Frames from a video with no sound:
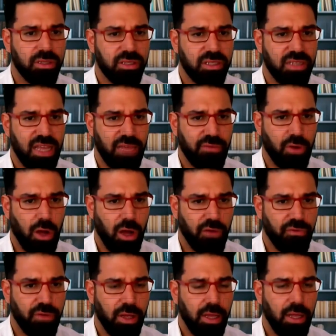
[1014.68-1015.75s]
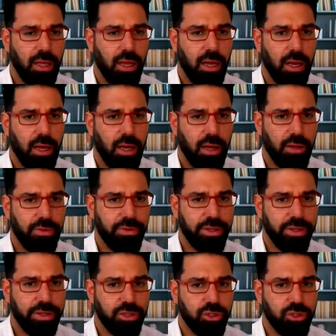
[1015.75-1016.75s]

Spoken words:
order to stave off the